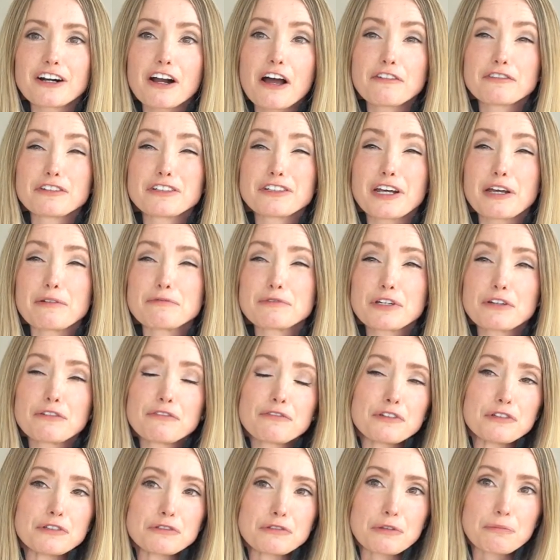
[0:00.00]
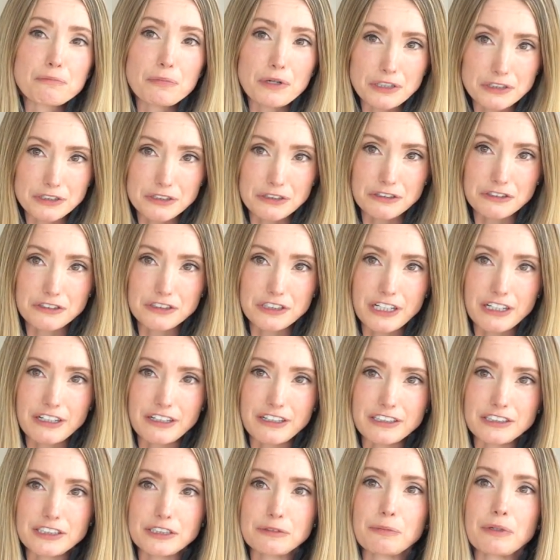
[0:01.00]
are oftentimes confused with personal
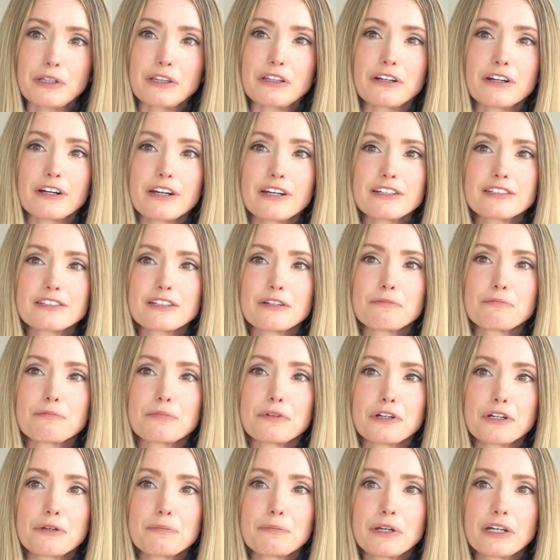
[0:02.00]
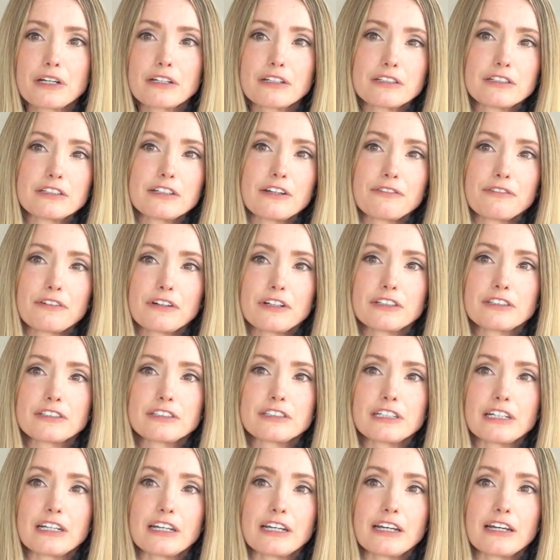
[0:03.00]
trainers, but there is a pretty big
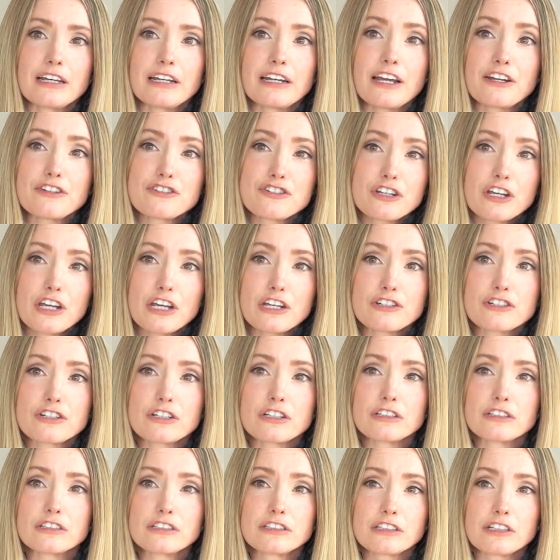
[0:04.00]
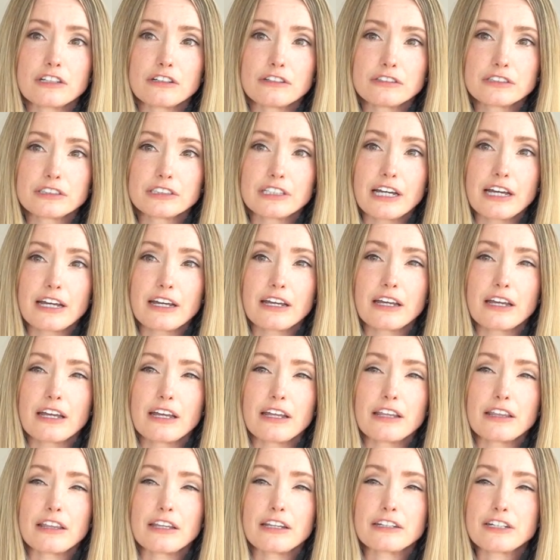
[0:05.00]
difference in education, skill set,
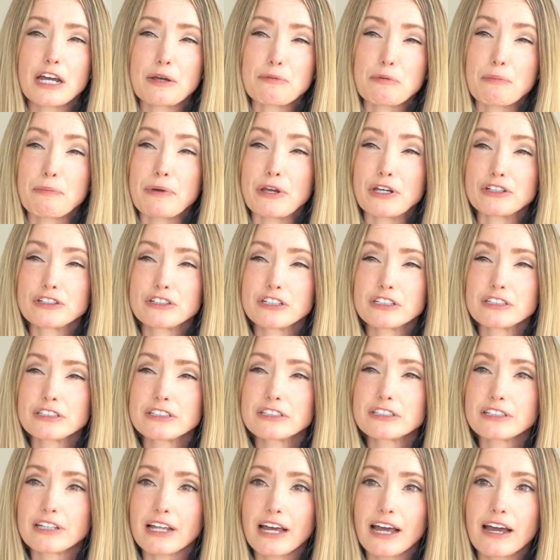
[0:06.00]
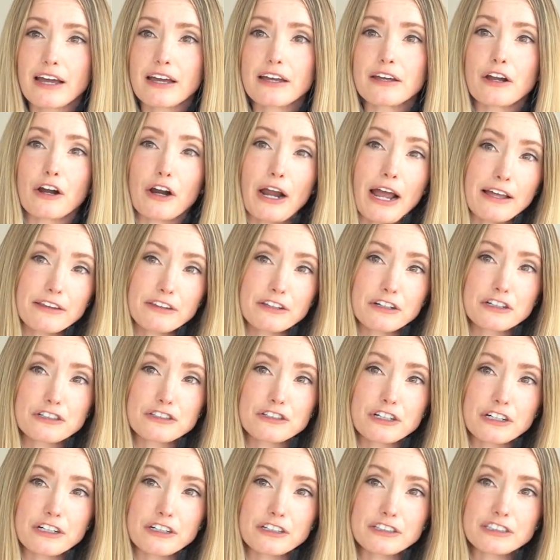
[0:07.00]
and the type of patients that athletic
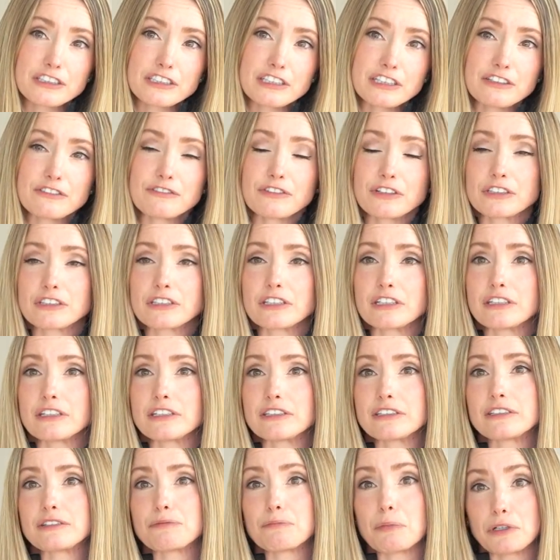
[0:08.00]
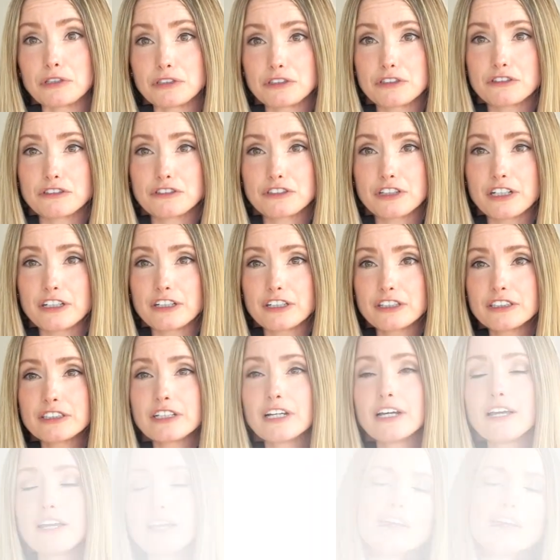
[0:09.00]
trainers see versus personal trainers.